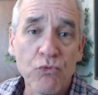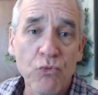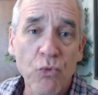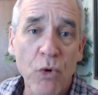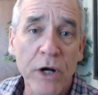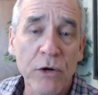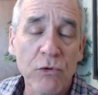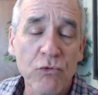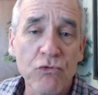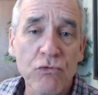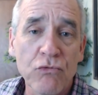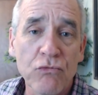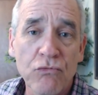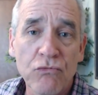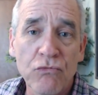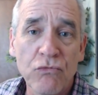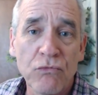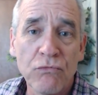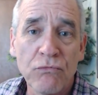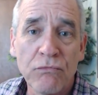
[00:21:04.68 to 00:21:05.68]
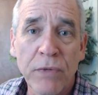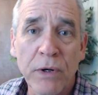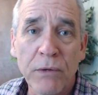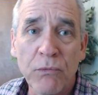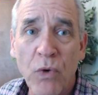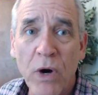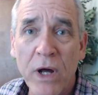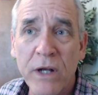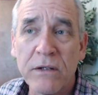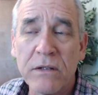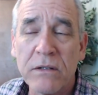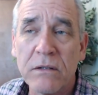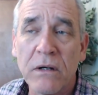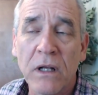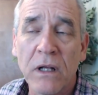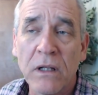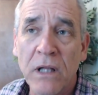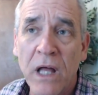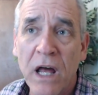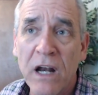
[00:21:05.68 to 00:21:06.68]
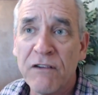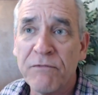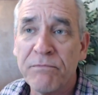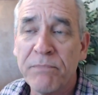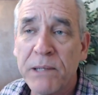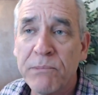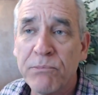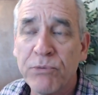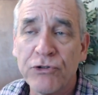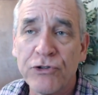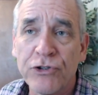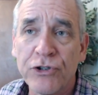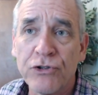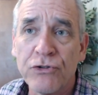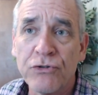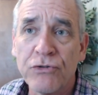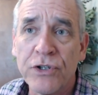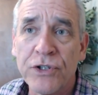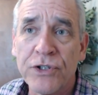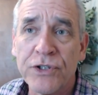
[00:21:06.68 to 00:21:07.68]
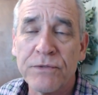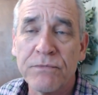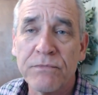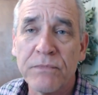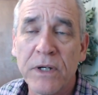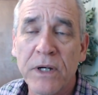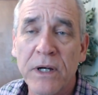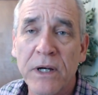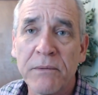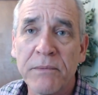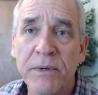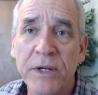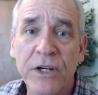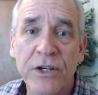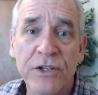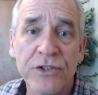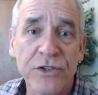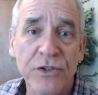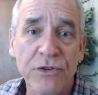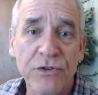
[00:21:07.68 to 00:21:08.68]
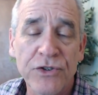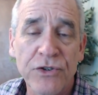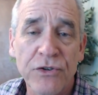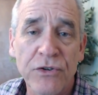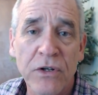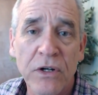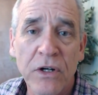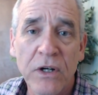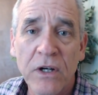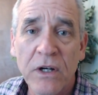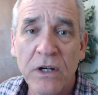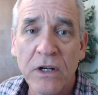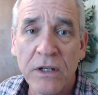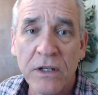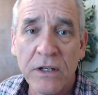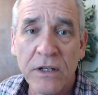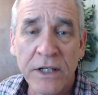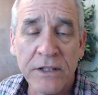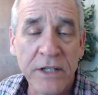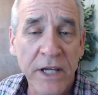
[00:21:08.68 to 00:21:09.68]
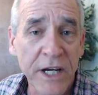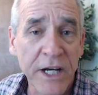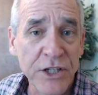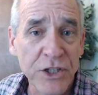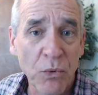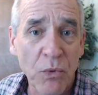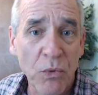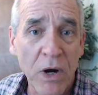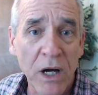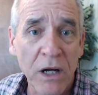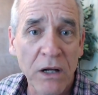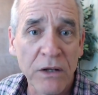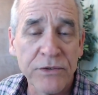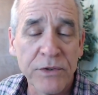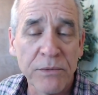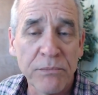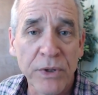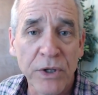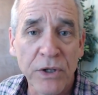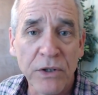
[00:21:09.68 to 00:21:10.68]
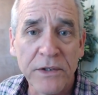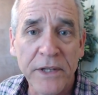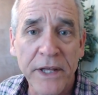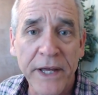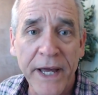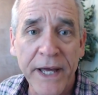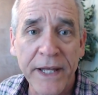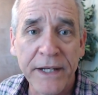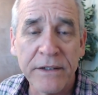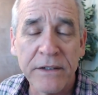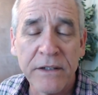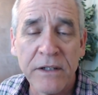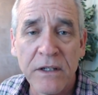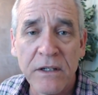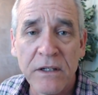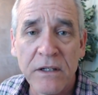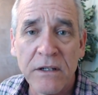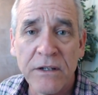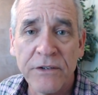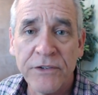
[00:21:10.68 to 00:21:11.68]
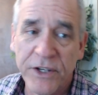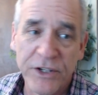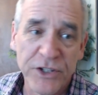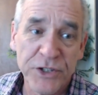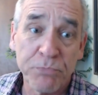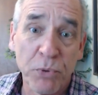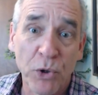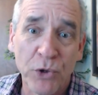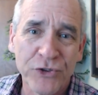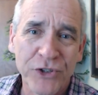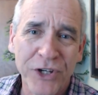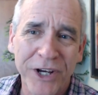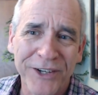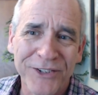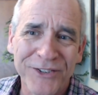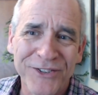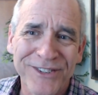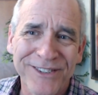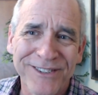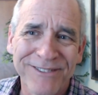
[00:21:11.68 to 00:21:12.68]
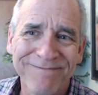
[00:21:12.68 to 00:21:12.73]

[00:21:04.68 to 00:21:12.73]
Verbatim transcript: what but what a lot of people do is uh, because those are it takes a while to build that is they just pull chest.